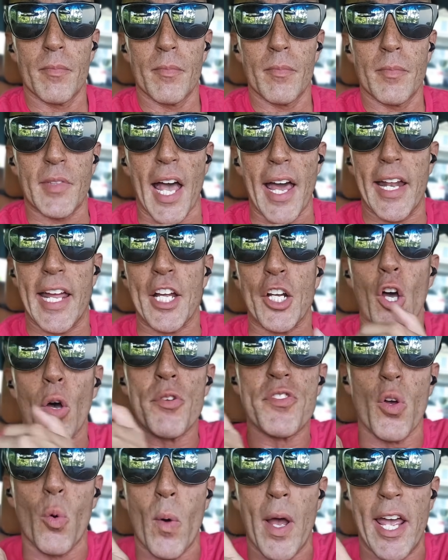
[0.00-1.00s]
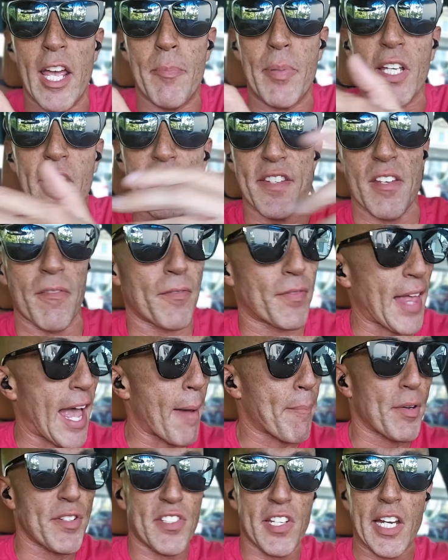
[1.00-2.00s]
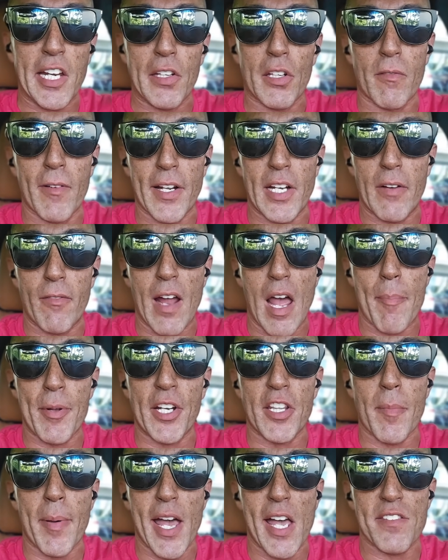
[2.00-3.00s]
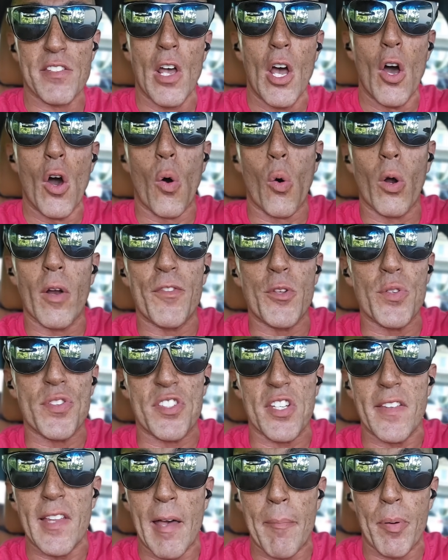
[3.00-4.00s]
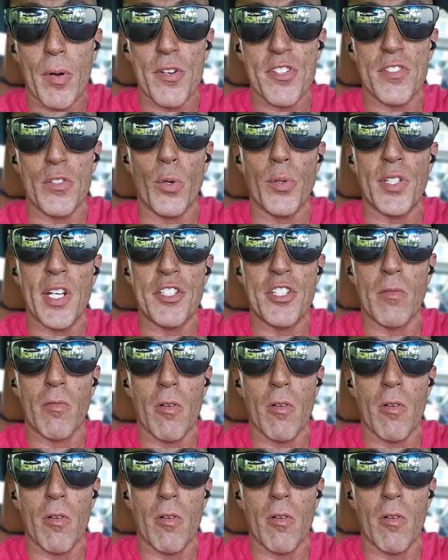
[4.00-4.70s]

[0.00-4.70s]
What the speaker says: that it goes away because if that particular event never happened in the past, or if you see that person who did you